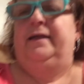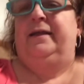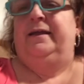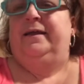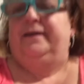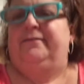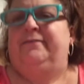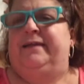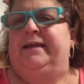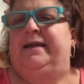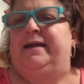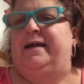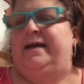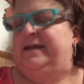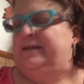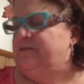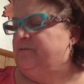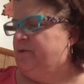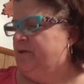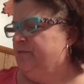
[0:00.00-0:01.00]
All right,
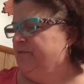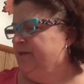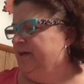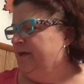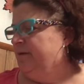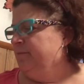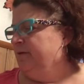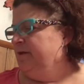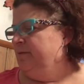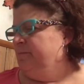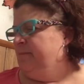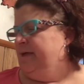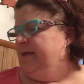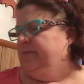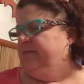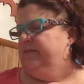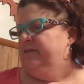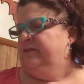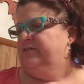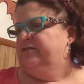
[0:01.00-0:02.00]
guys. So I think I'm gonna make
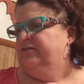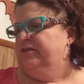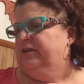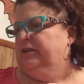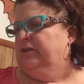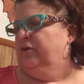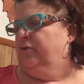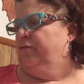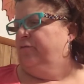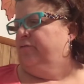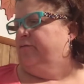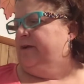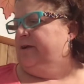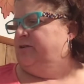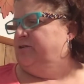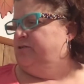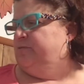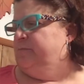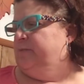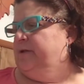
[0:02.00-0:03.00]
this Hello
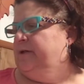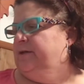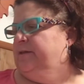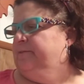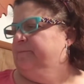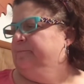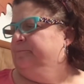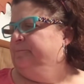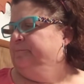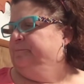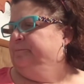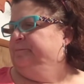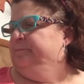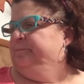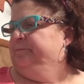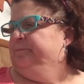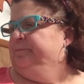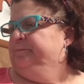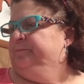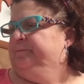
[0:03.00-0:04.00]
Fresh meal.
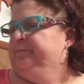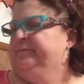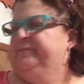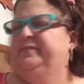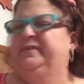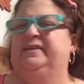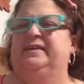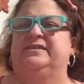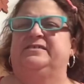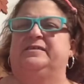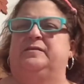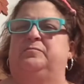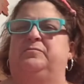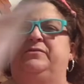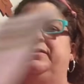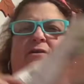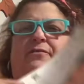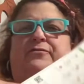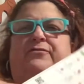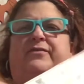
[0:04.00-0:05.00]
I feel like something
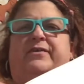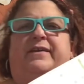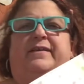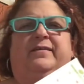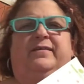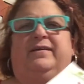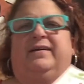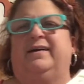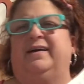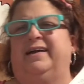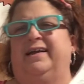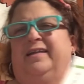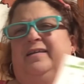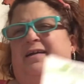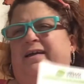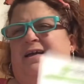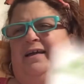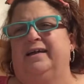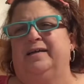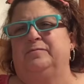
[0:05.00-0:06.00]
different.
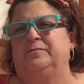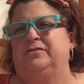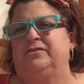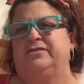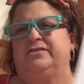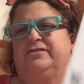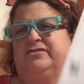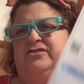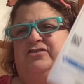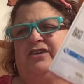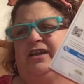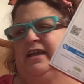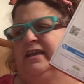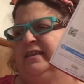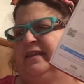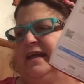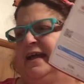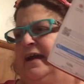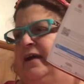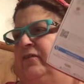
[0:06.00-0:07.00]
I, I'm just chickened
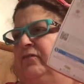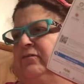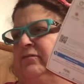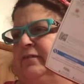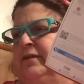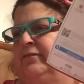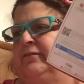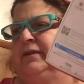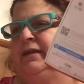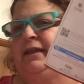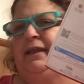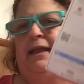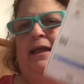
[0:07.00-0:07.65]
out. I really